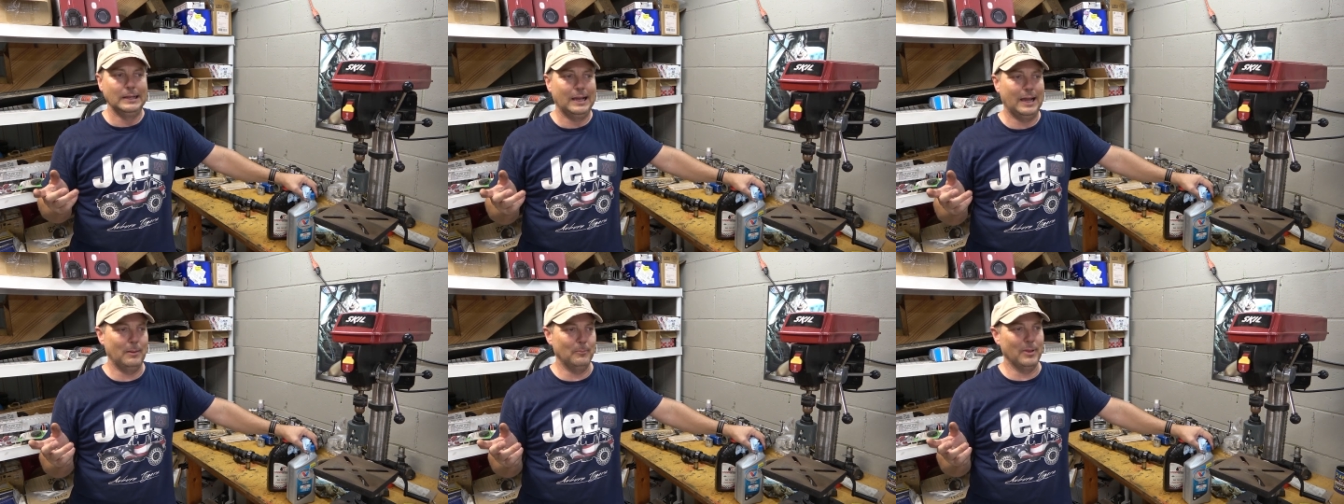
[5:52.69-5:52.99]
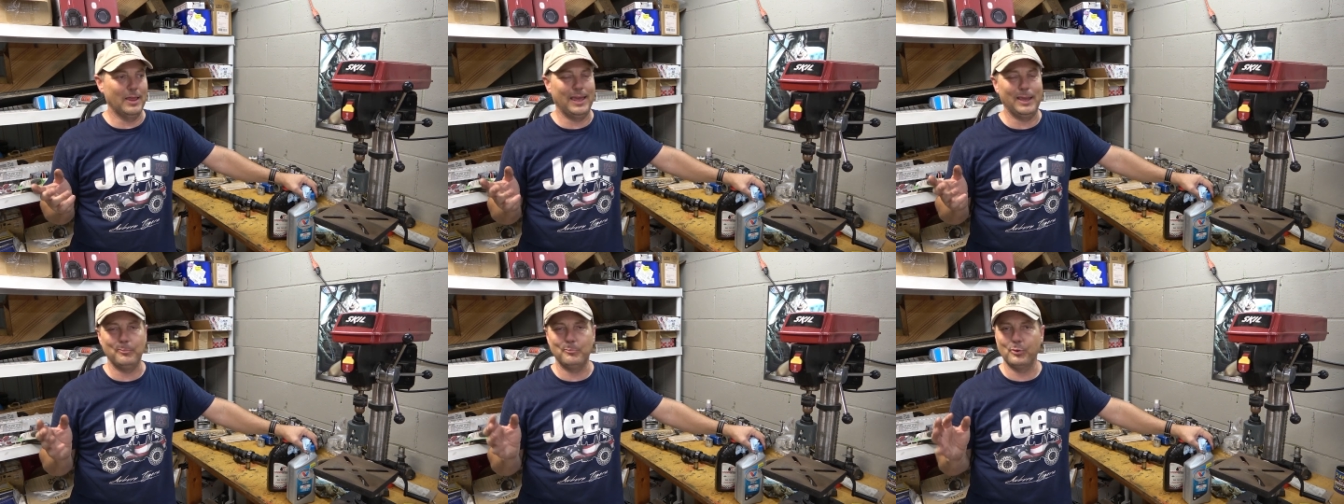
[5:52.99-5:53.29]
I'm
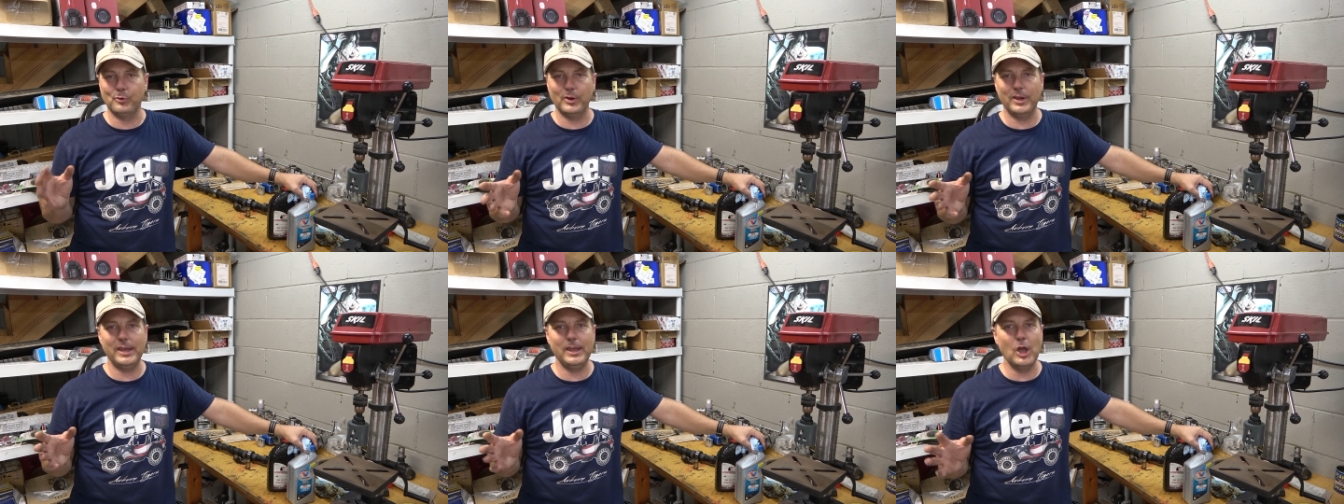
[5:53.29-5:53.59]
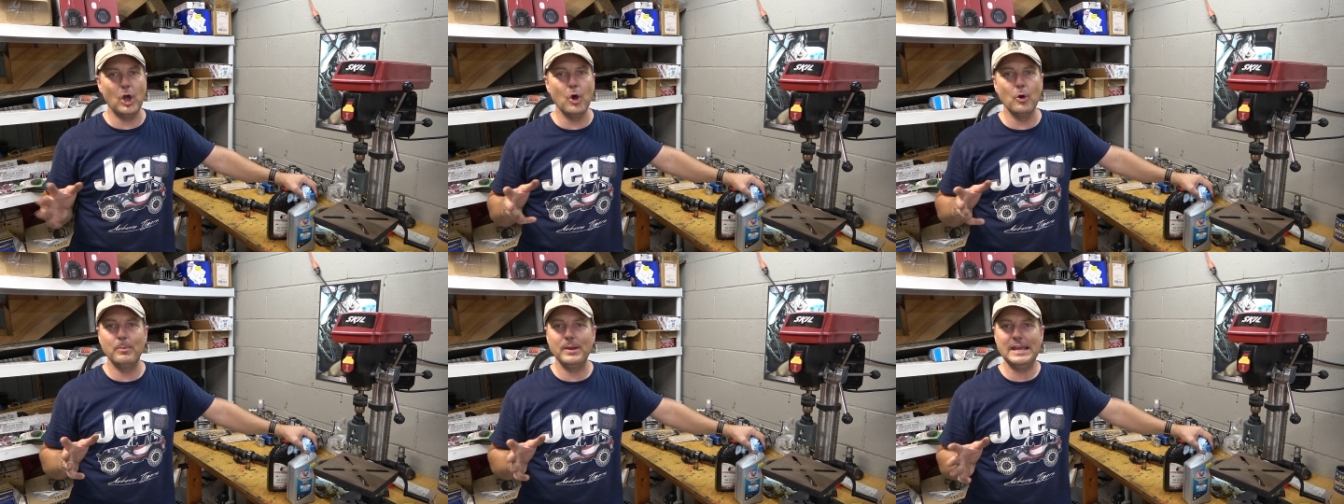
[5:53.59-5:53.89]
like
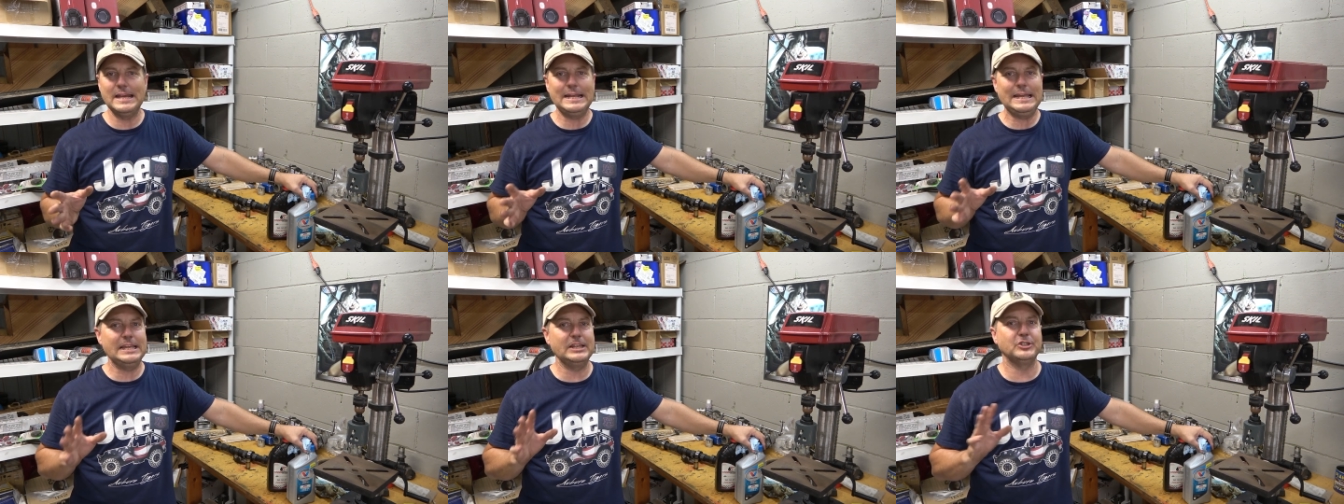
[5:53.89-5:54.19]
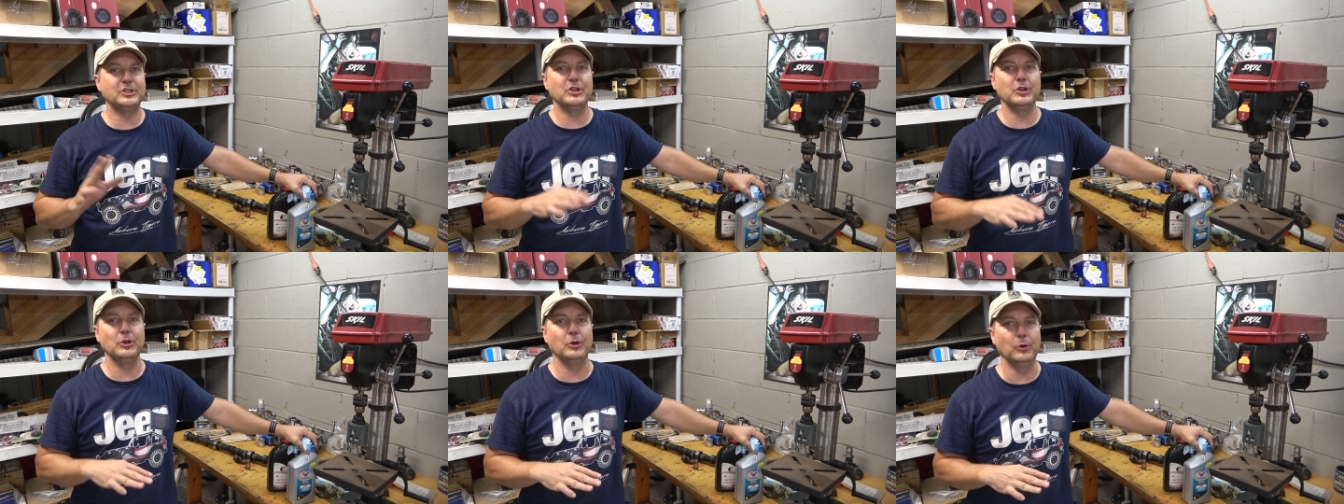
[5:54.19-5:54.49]

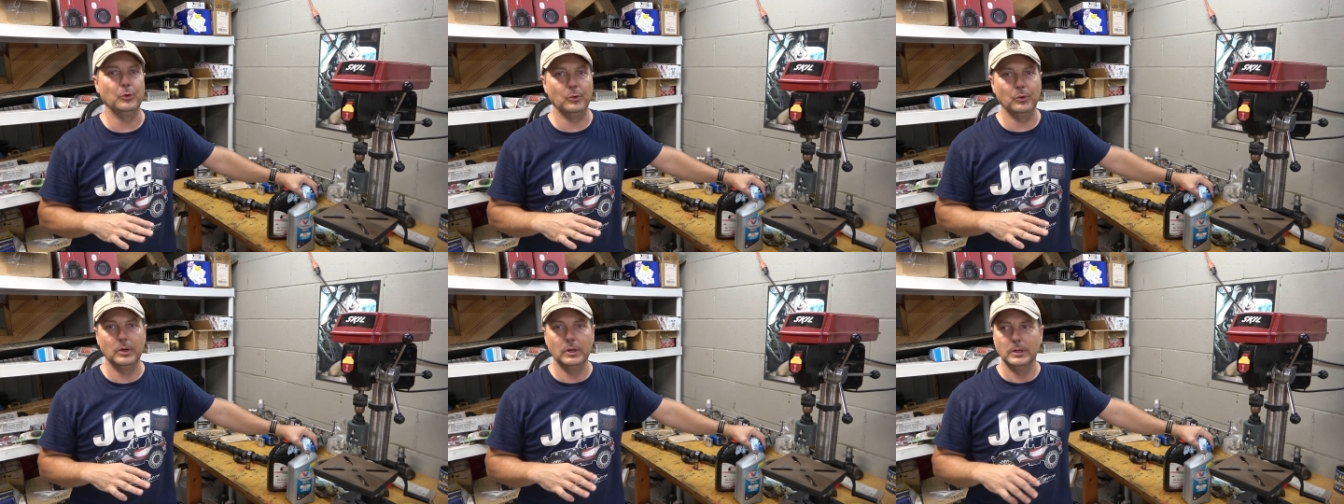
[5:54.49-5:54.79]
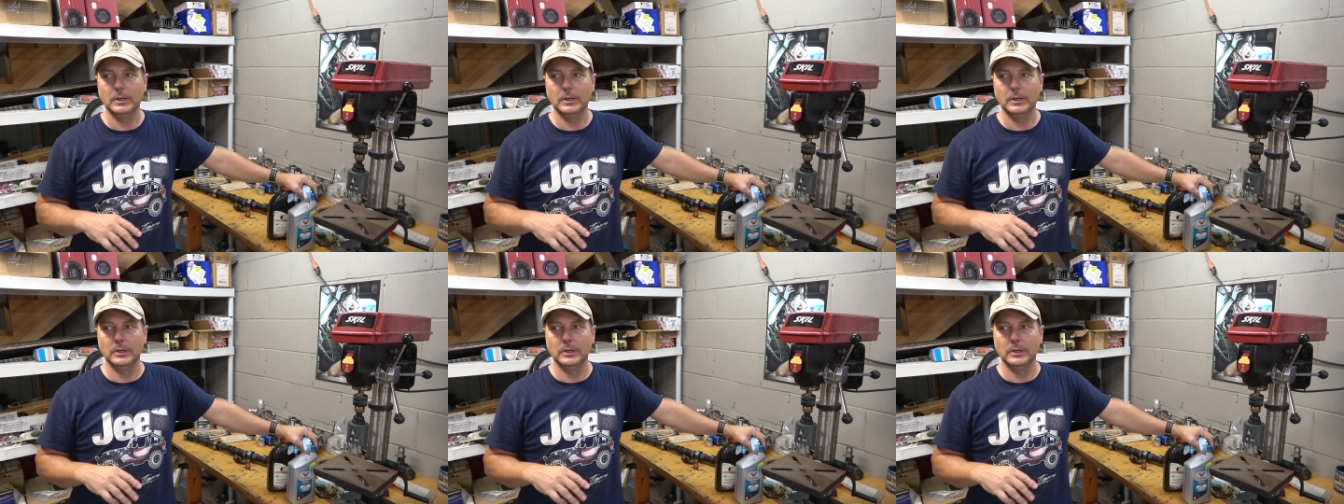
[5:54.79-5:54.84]
pre-OBD2.